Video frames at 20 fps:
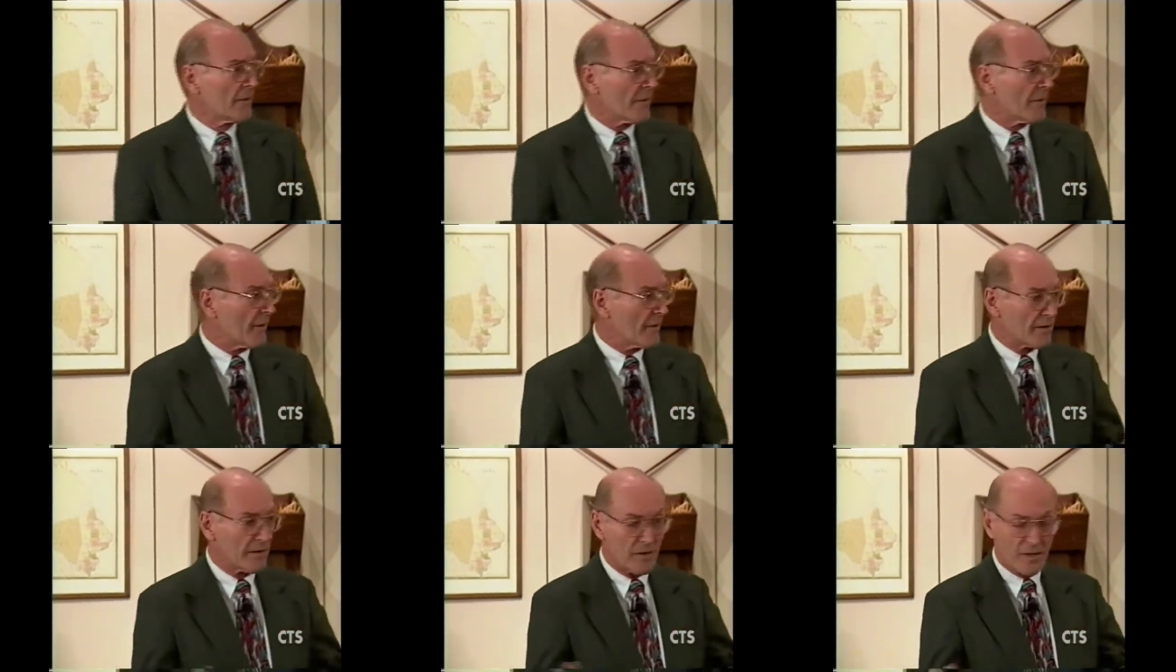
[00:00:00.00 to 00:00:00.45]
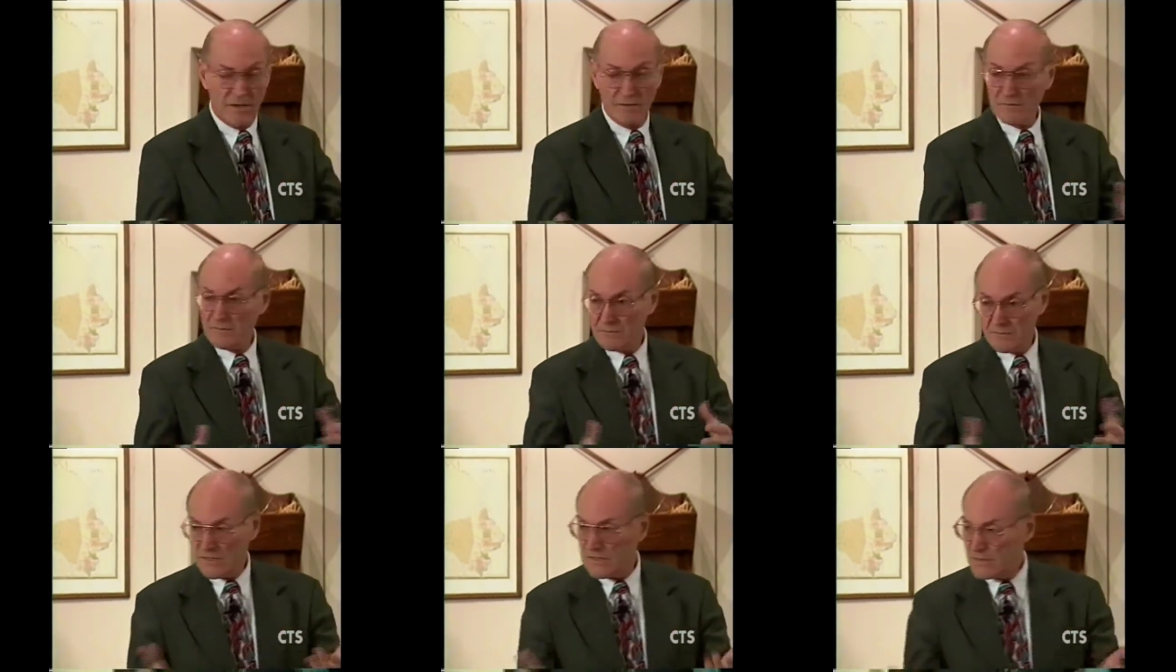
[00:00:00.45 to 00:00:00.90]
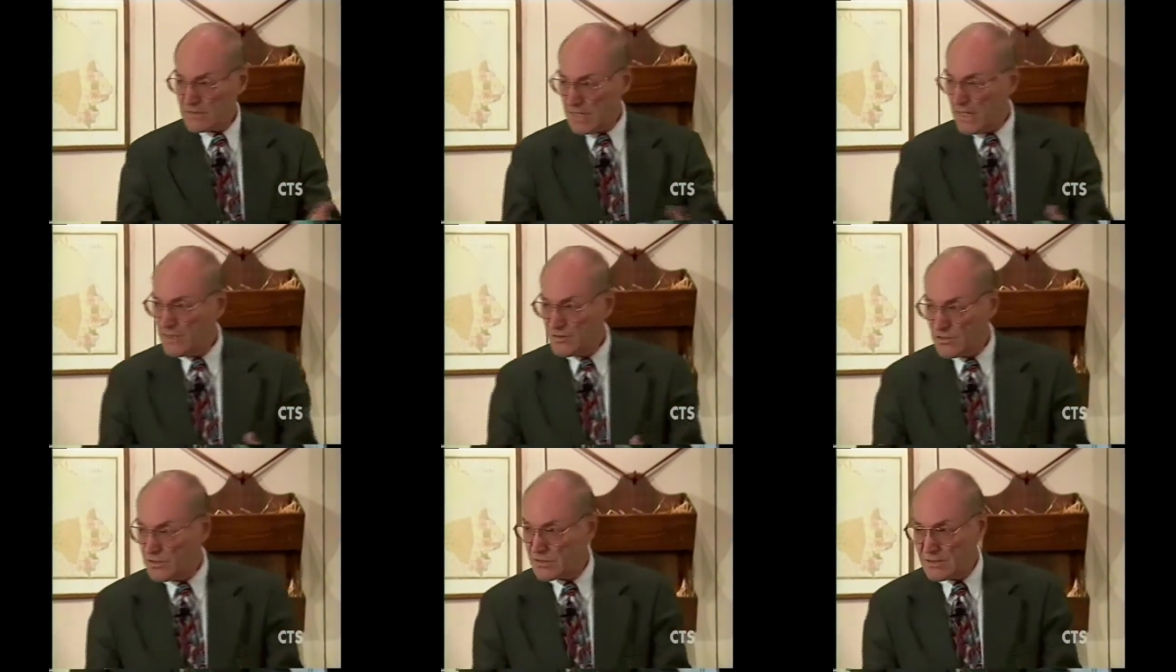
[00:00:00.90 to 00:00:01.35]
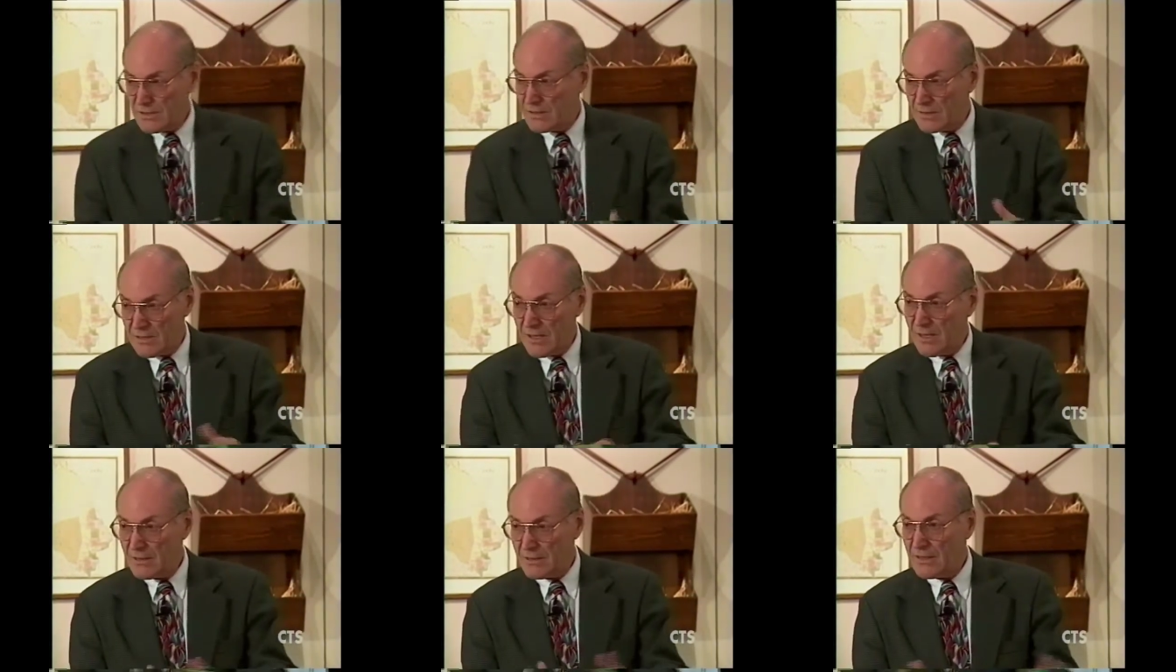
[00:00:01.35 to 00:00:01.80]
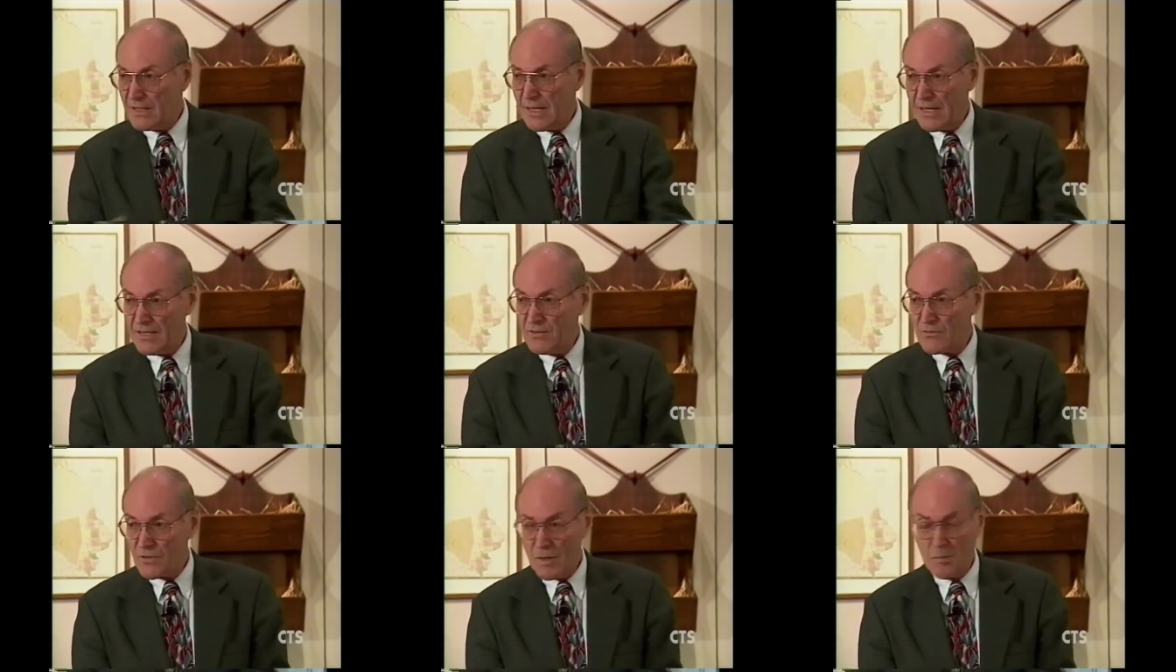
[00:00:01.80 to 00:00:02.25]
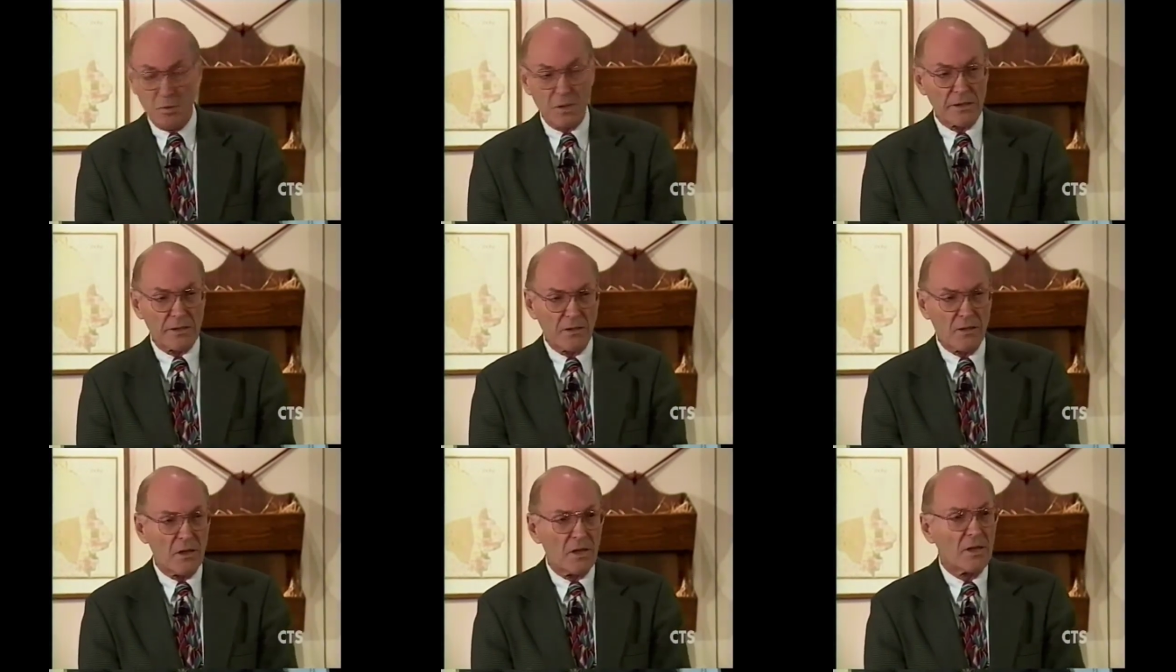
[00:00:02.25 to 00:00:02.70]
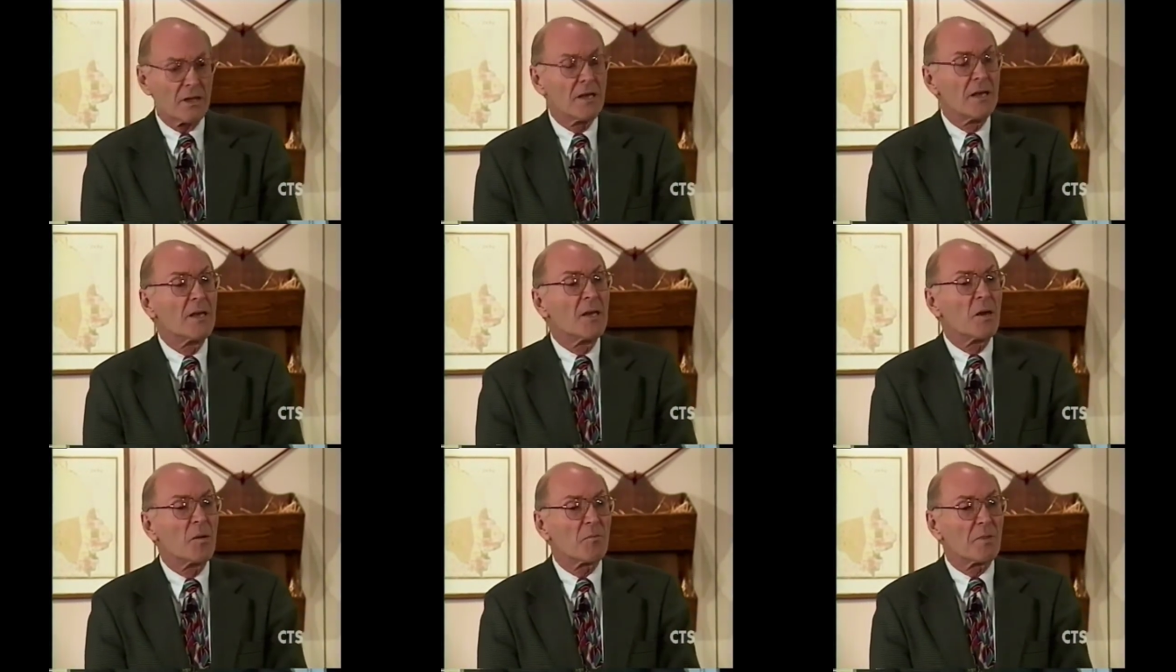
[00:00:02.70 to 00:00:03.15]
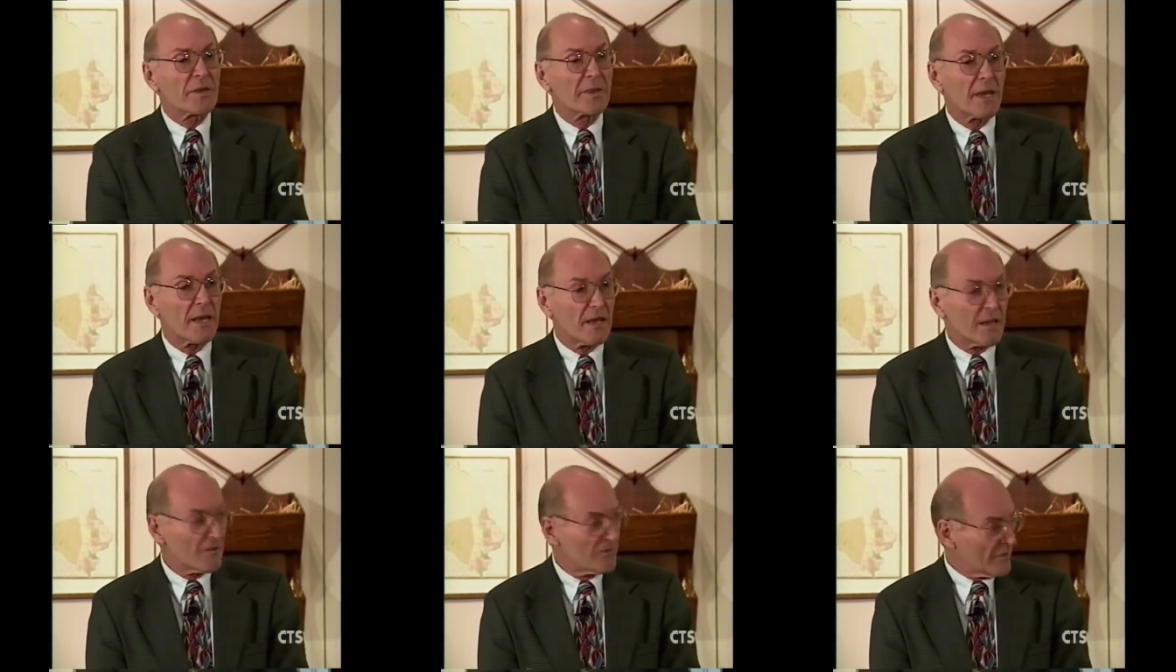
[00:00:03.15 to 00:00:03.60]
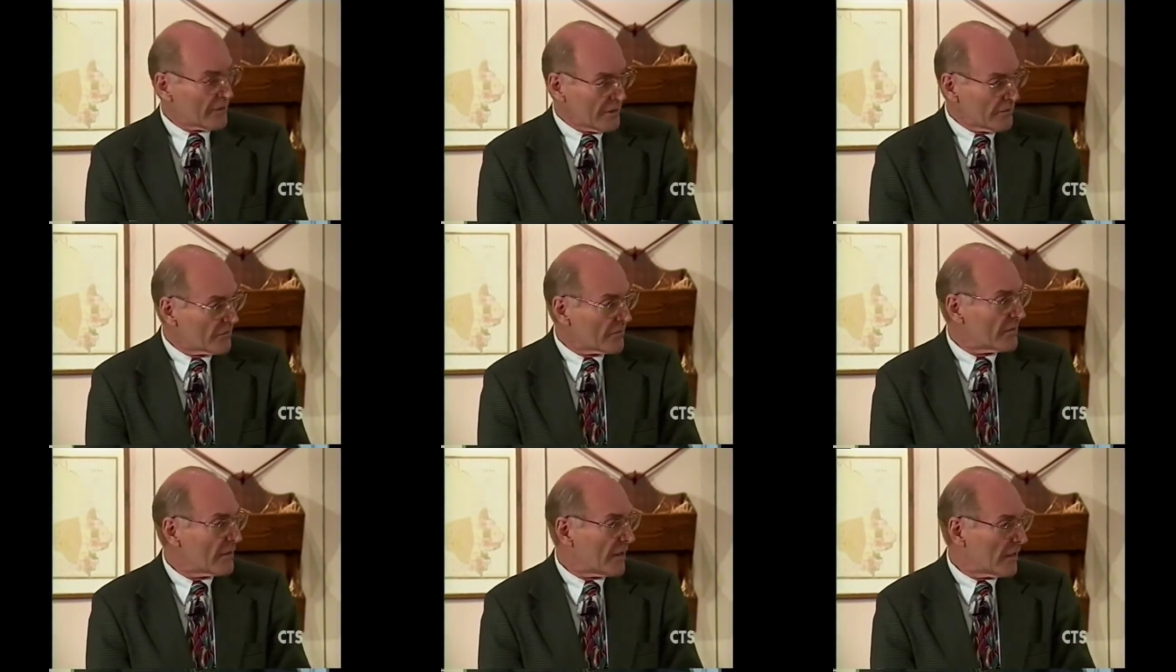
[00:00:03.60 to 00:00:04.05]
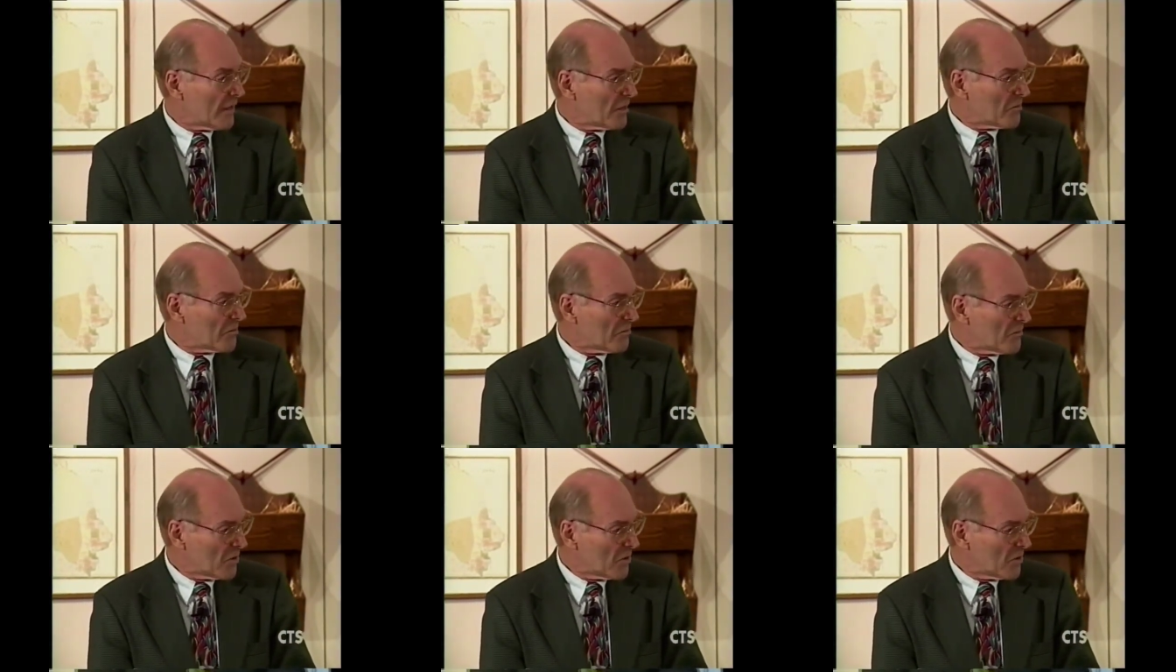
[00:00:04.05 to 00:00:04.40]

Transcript: they're not contagious, they're not in any trouble at all, but they have lived there